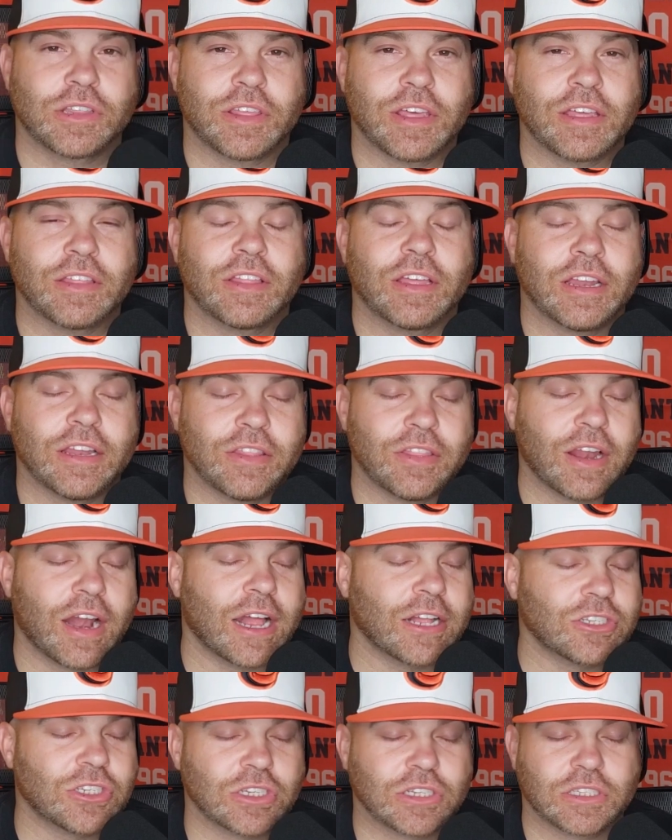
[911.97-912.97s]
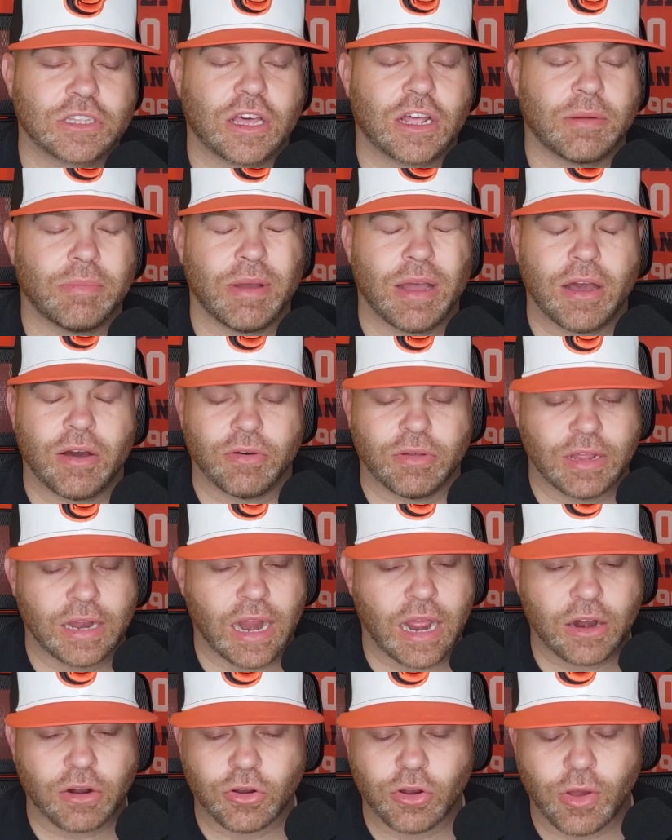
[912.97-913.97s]
thing that I just thought about, and
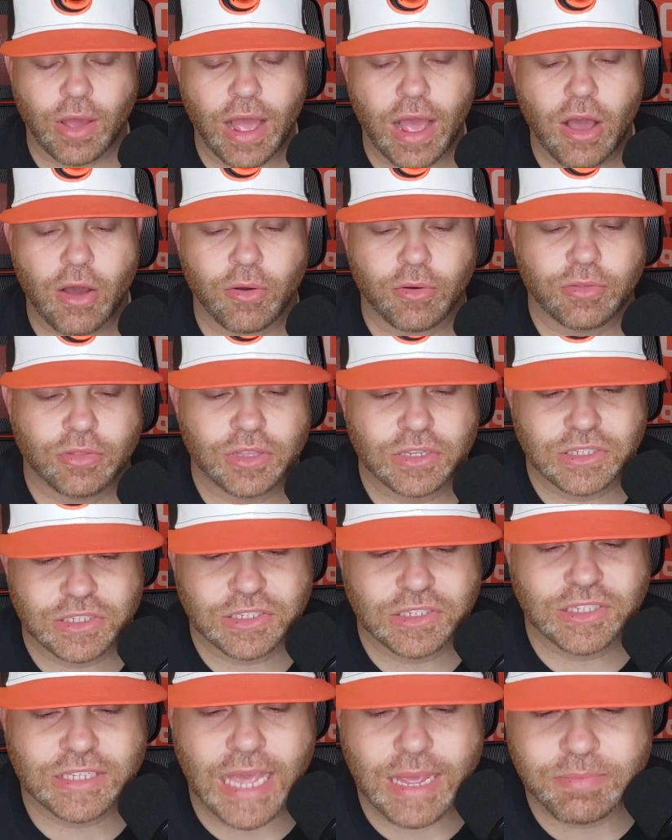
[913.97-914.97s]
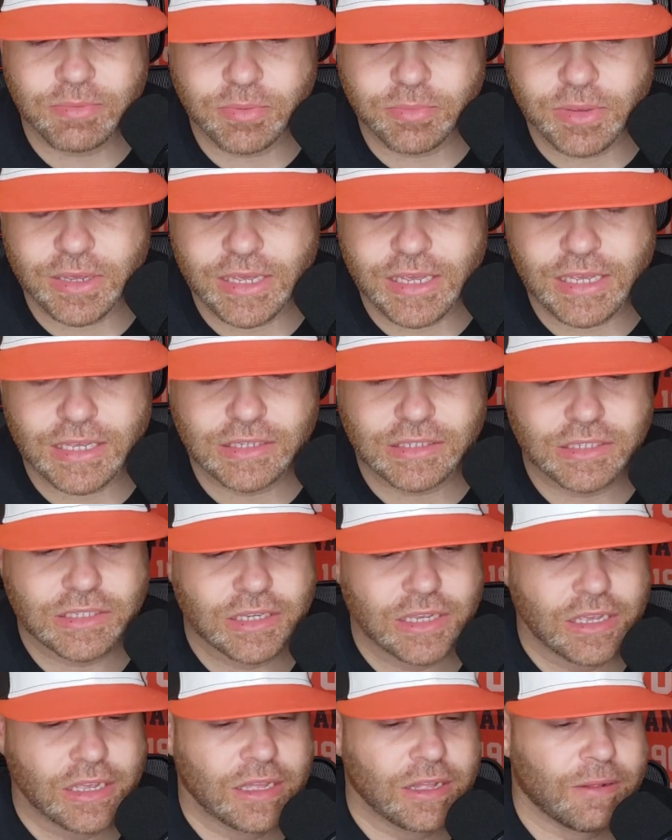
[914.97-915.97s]
I don't know how this escaped me, is,
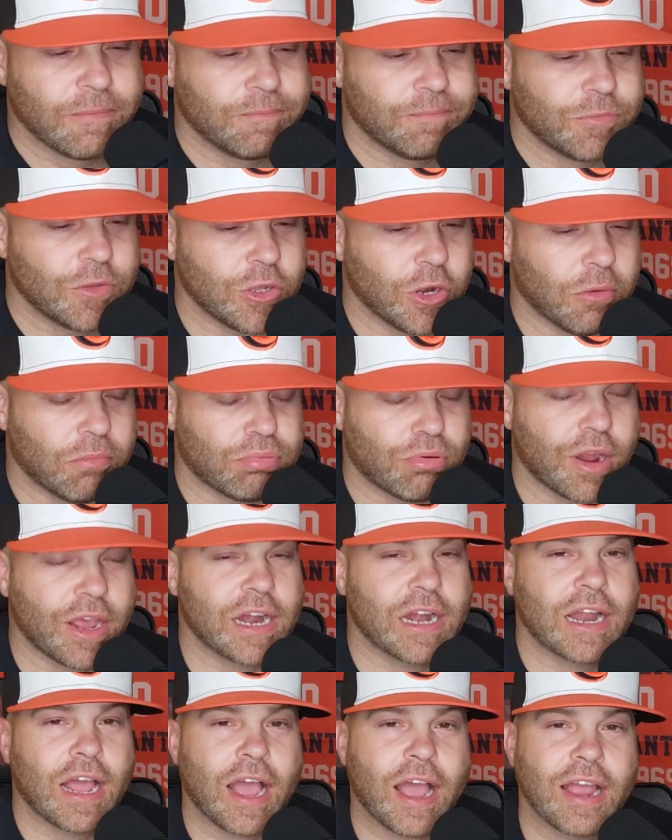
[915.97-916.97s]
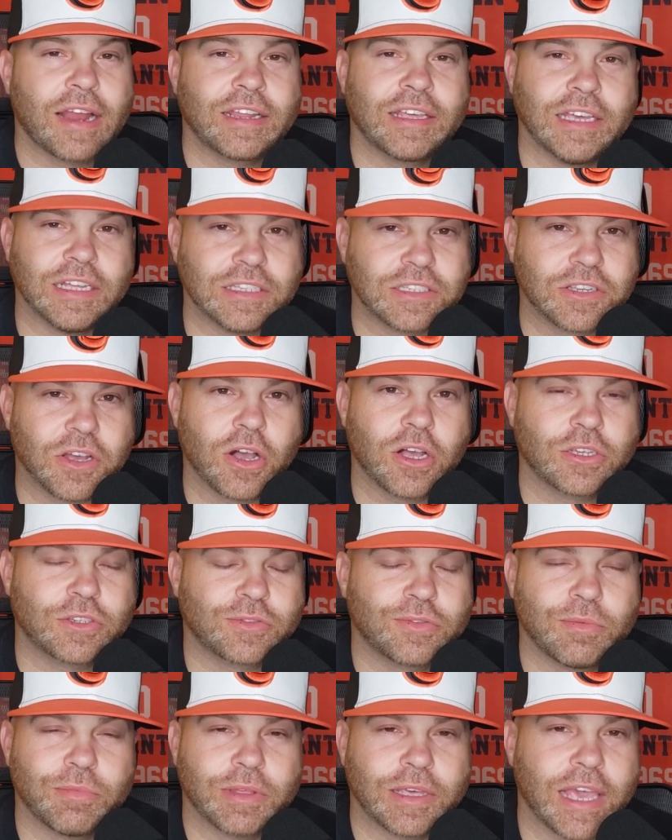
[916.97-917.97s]
Brandon Hyde getting tossed
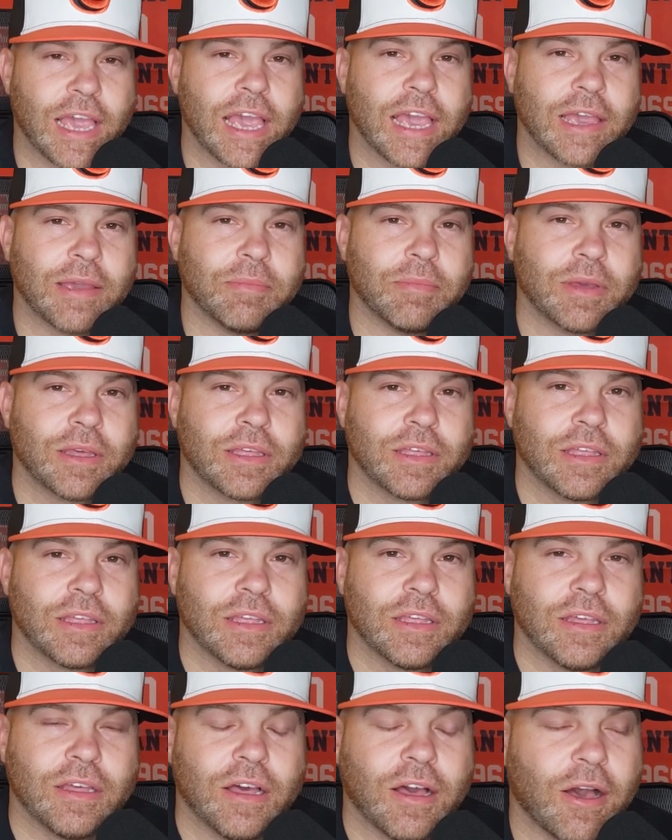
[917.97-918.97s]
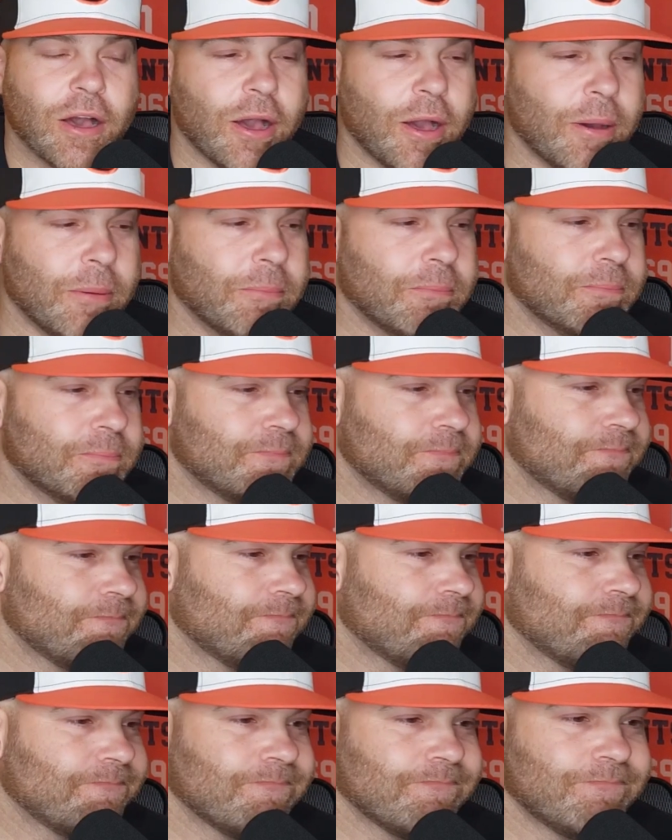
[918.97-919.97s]
from the game
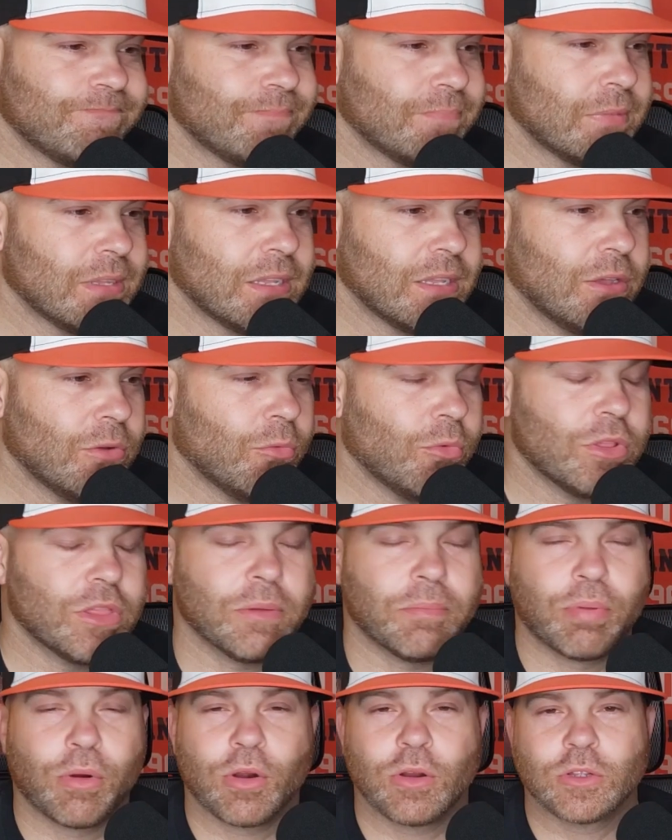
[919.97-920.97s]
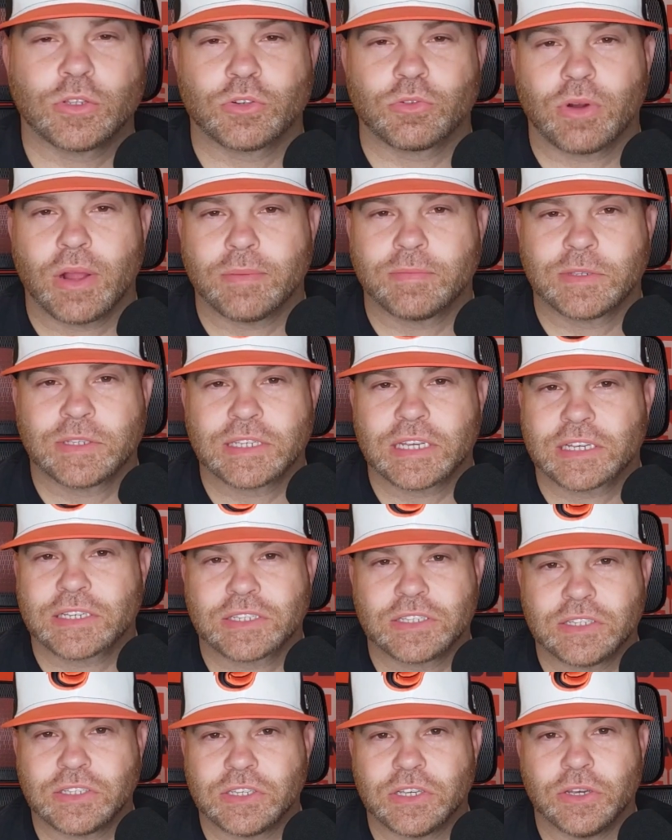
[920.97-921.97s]
when the Birds are up
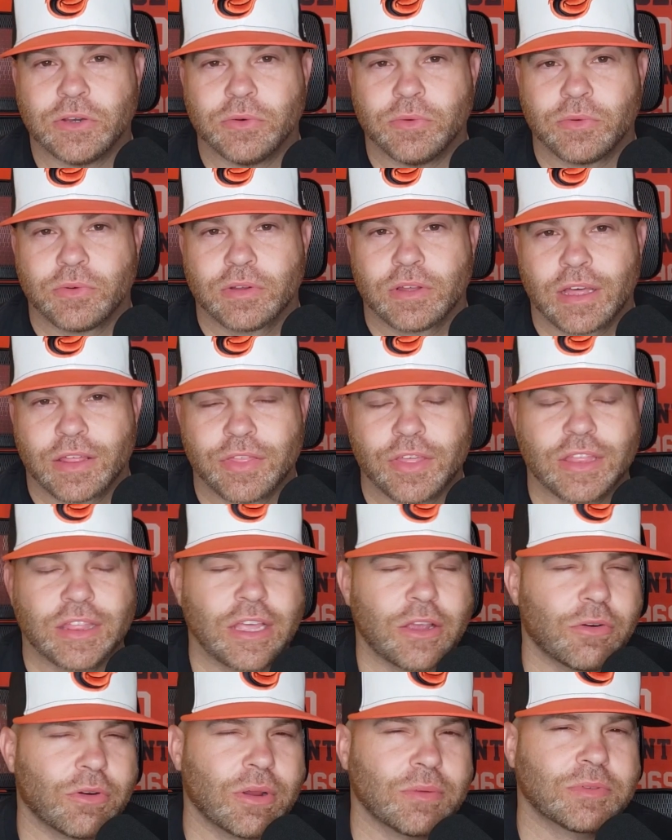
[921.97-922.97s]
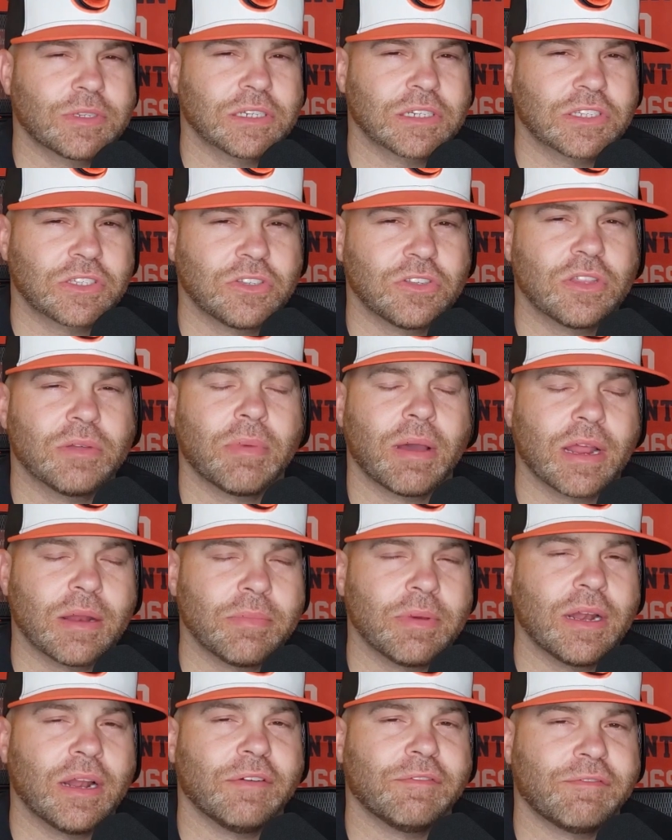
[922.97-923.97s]
6-2. I think they were up 6-2. They might have
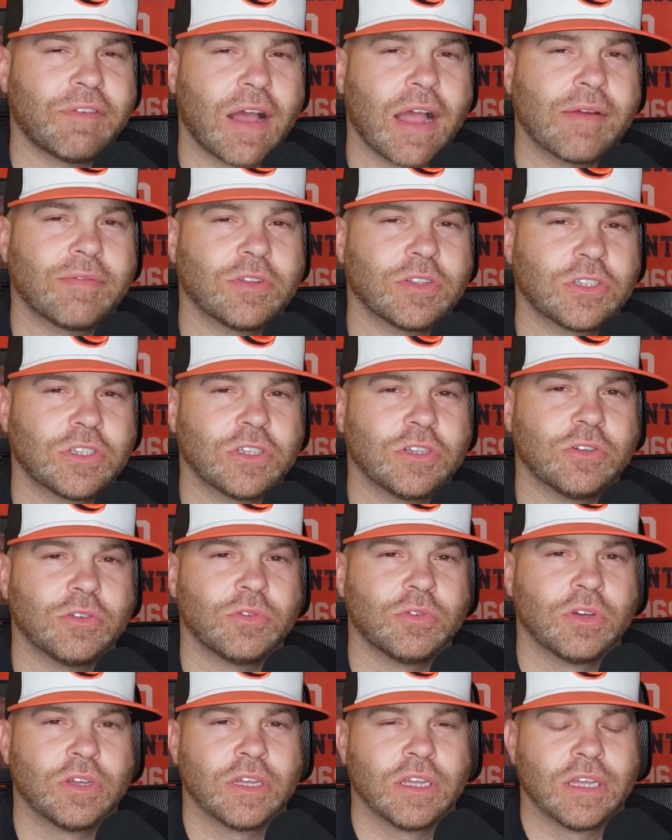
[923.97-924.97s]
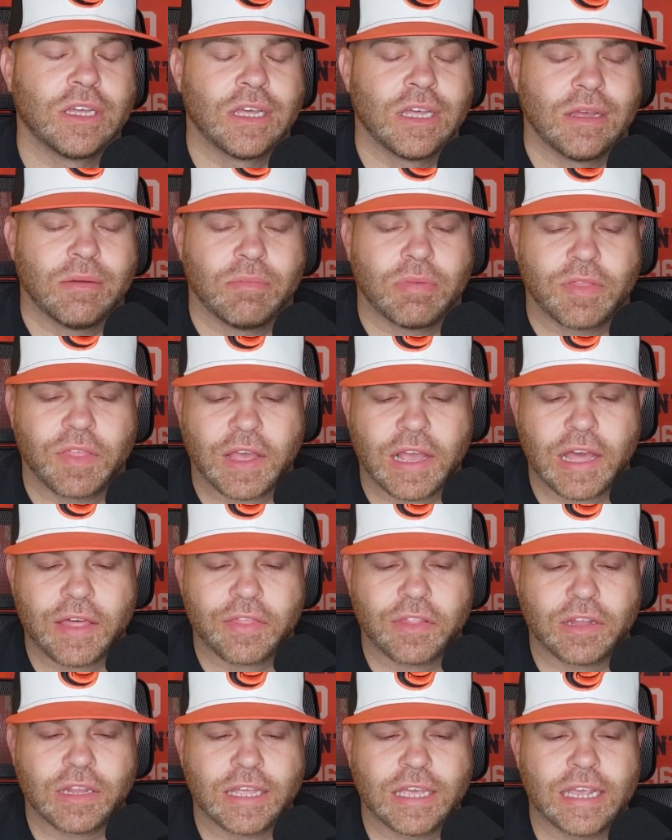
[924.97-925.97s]
been up 5-2, but they got
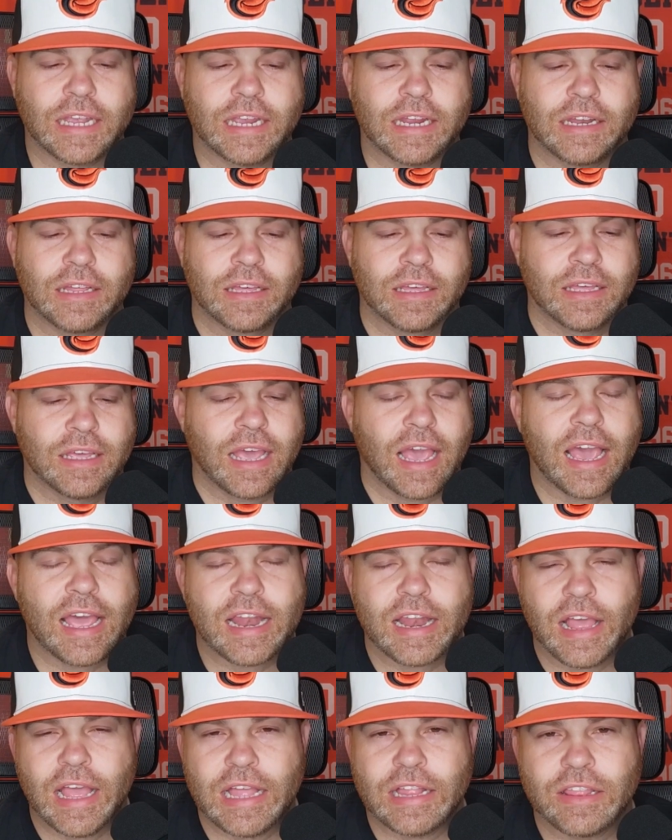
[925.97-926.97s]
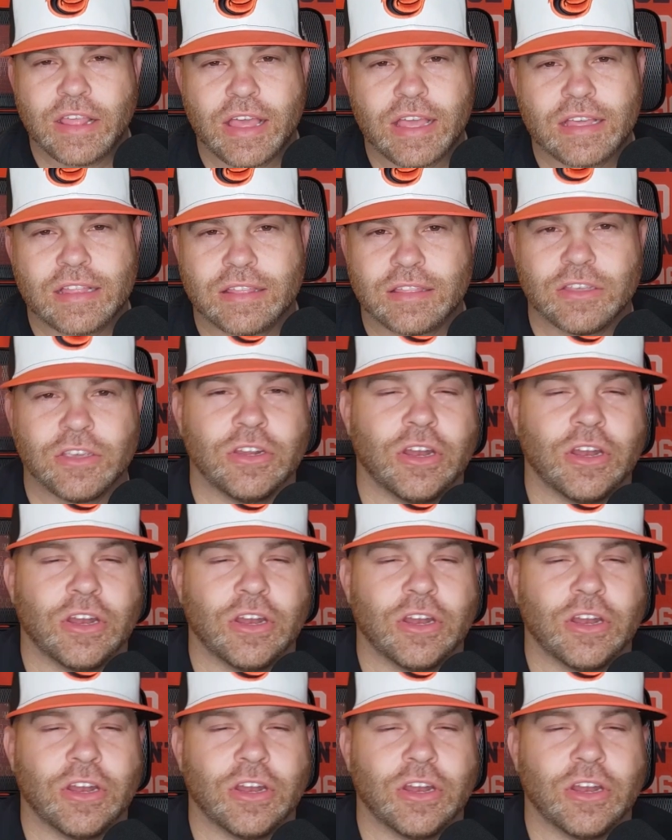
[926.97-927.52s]
the lead, and they,